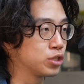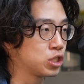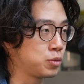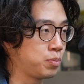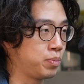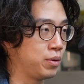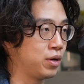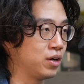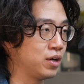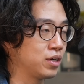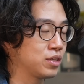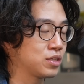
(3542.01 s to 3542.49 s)

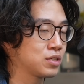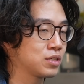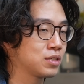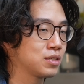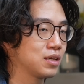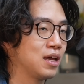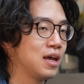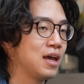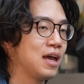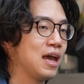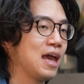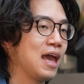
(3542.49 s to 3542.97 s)
spirits.
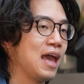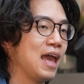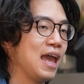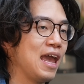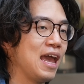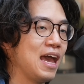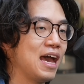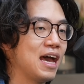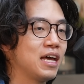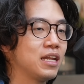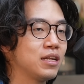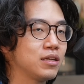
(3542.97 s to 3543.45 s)

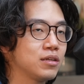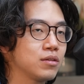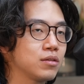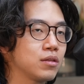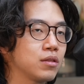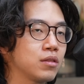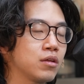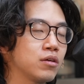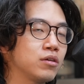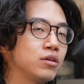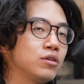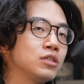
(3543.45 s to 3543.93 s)
And
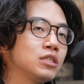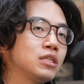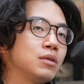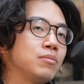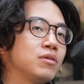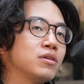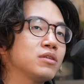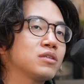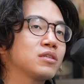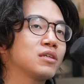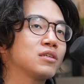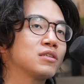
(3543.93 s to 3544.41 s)
there used to
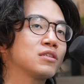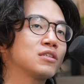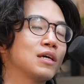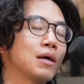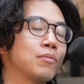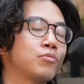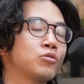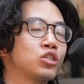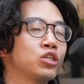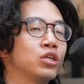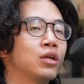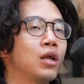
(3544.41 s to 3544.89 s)
be this
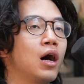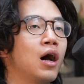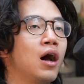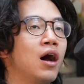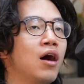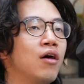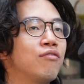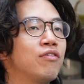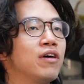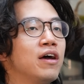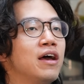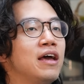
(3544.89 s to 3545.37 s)
conception
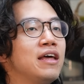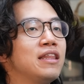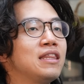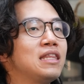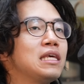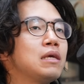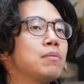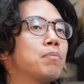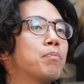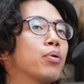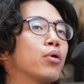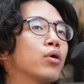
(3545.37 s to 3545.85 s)
of
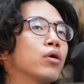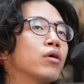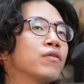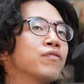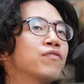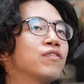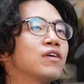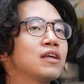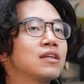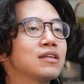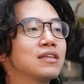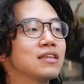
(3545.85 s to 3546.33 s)
the
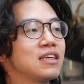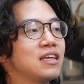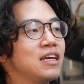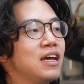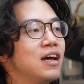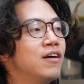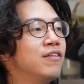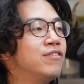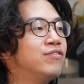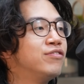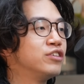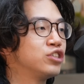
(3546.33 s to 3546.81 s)
perfectly
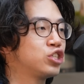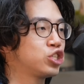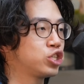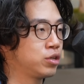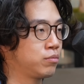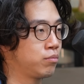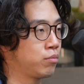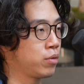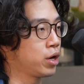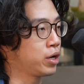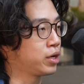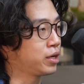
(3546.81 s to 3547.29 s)

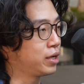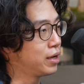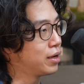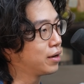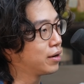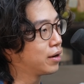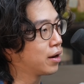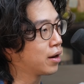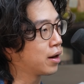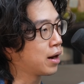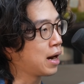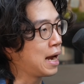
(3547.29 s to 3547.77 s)
efficient market,
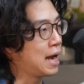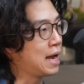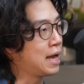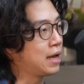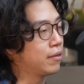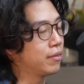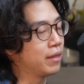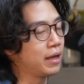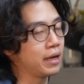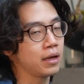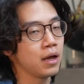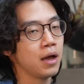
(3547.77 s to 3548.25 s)
right?
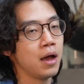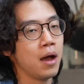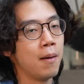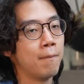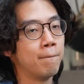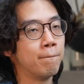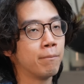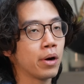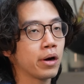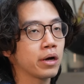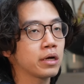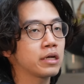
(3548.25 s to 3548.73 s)
Like
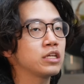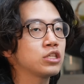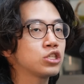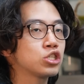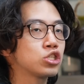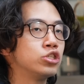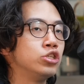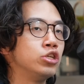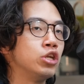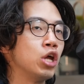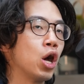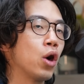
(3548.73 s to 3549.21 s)

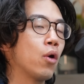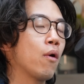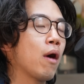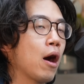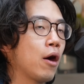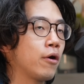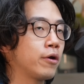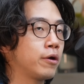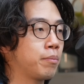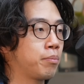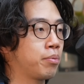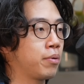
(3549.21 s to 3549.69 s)
markets know
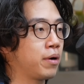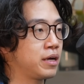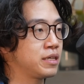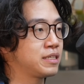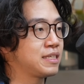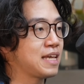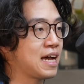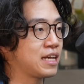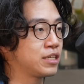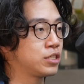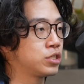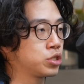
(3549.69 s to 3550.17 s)
how to price
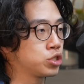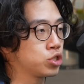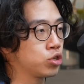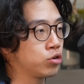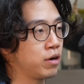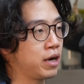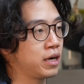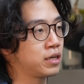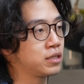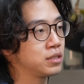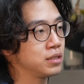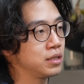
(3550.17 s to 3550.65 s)
assets
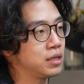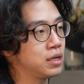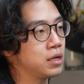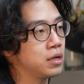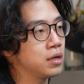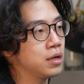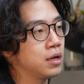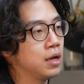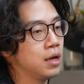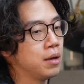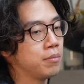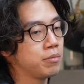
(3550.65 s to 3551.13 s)

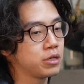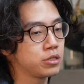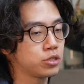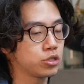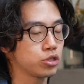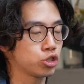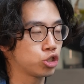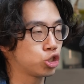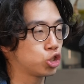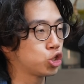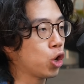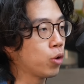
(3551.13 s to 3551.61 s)
correctly because
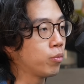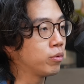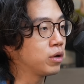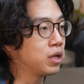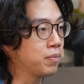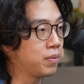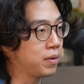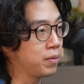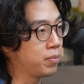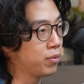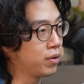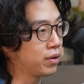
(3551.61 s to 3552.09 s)
there's so many
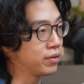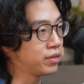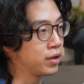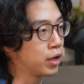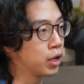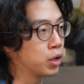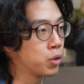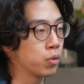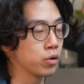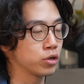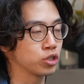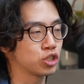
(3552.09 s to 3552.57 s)
people out
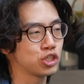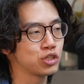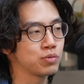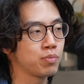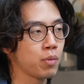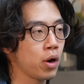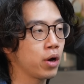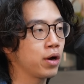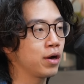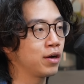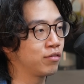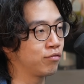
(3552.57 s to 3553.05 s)
there who are
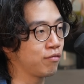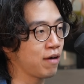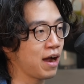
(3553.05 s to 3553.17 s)
smart and